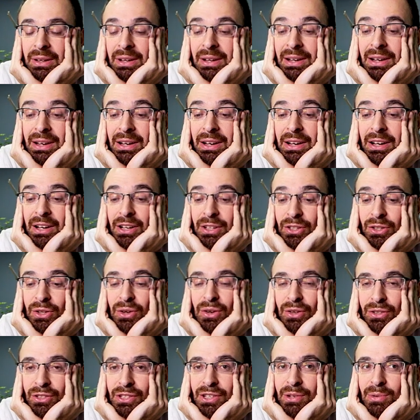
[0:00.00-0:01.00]
I
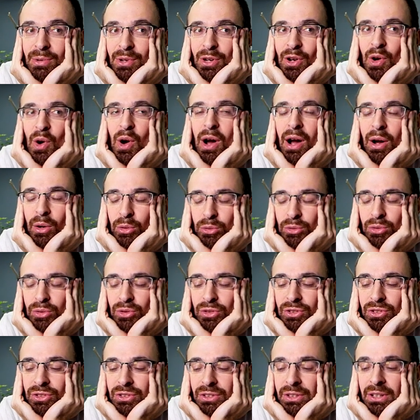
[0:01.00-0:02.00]
don't even know how to
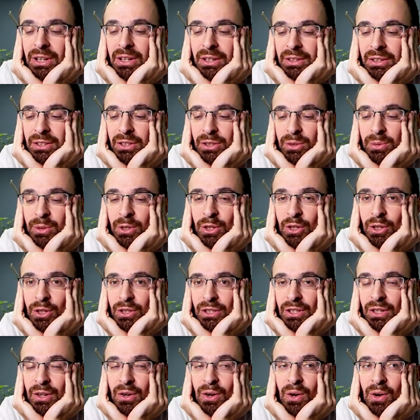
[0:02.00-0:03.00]
start this video,
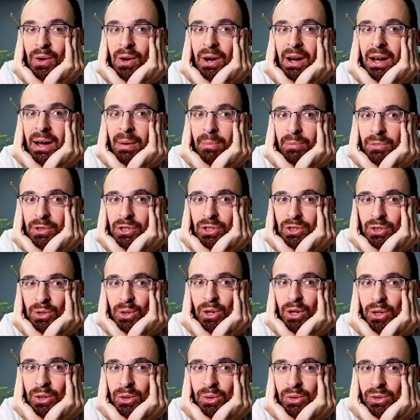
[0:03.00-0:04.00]
so I'm just
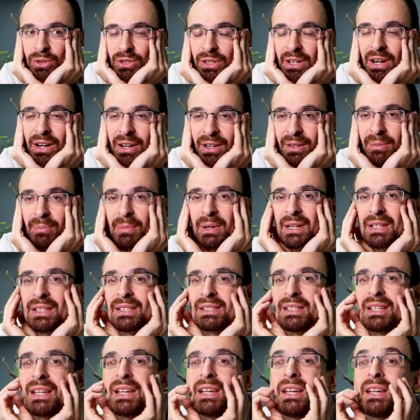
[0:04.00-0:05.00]
going to start by
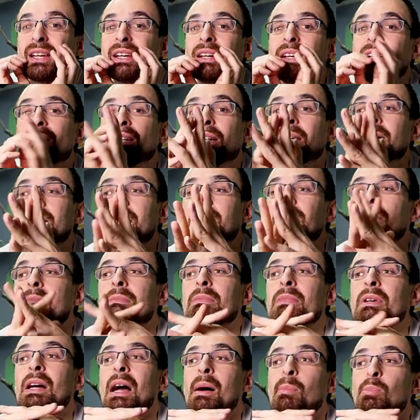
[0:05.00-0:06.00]
saying
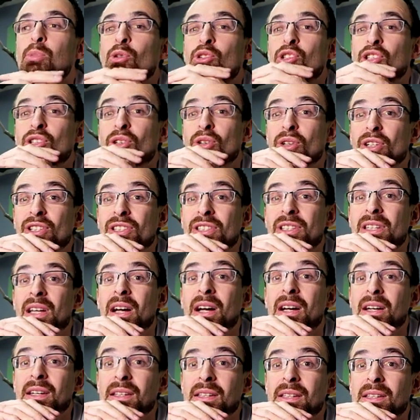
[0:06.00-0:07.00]
Cappuccino has
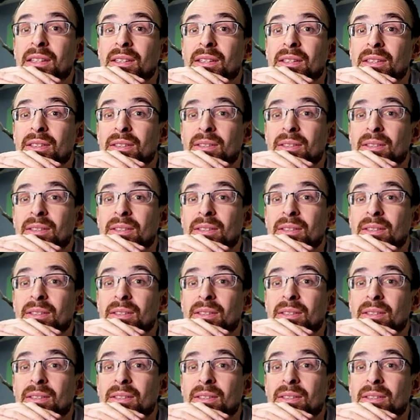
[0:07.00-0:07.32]
died.